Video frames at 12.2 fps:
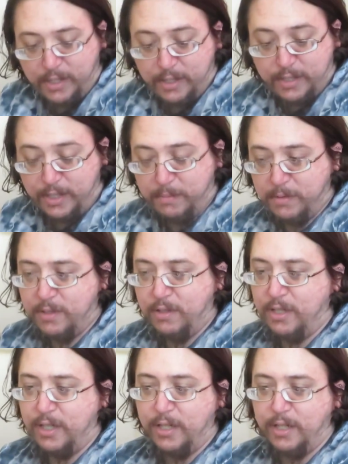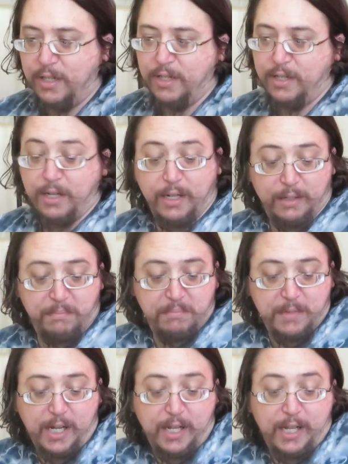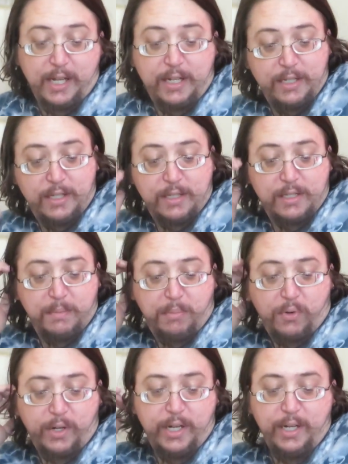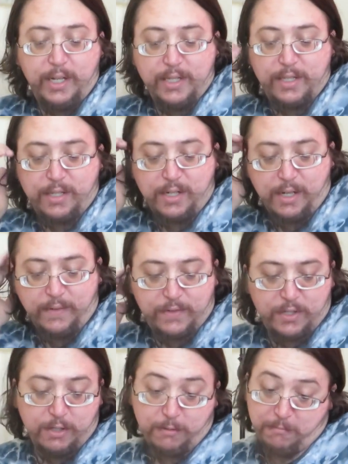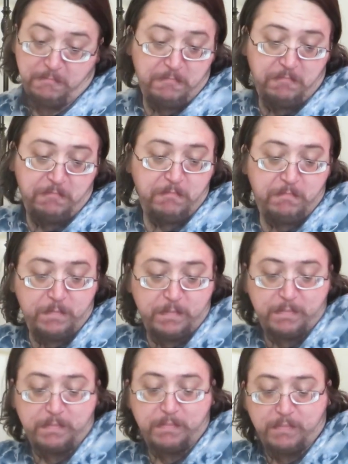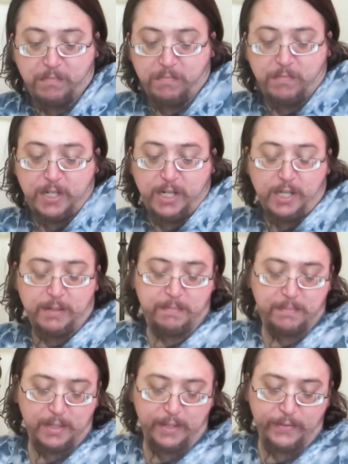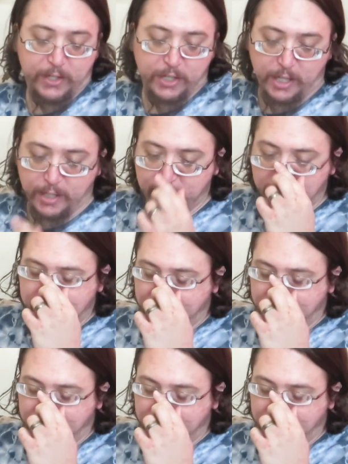He seems to like it, and I, I like supporting his stuff, so. Give him a try. Why not? Give it a shot.